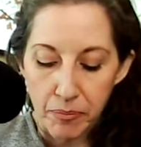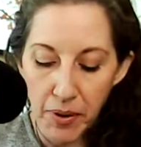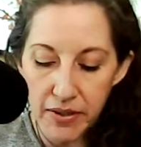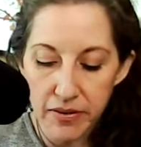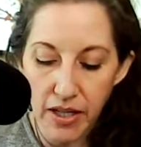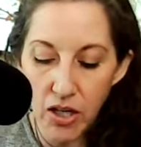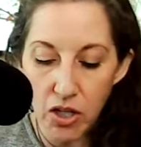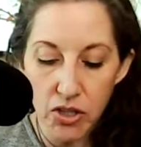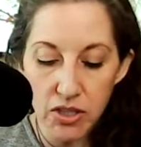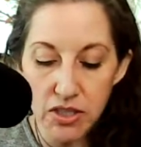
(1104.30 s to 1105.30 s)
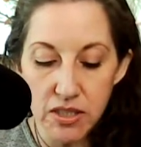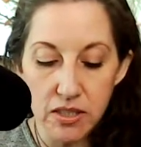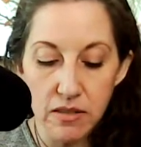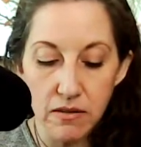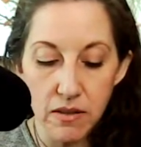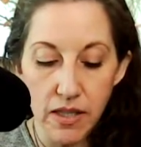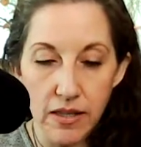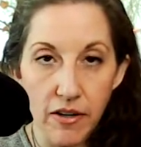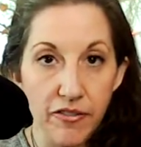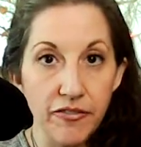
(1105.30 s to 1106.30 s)
but there's
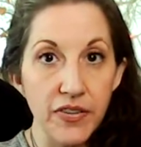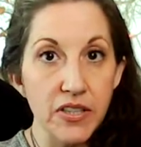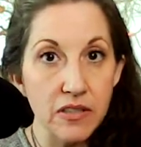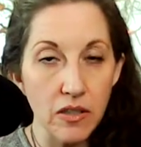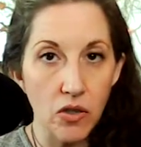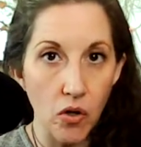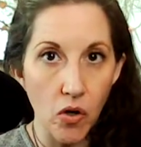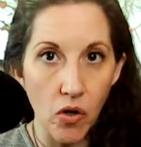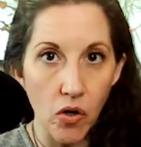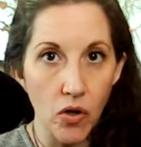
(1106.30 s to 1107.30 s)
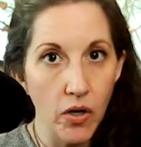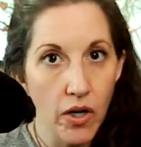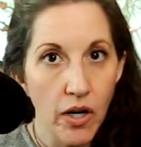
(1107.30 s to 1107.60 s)
in the physical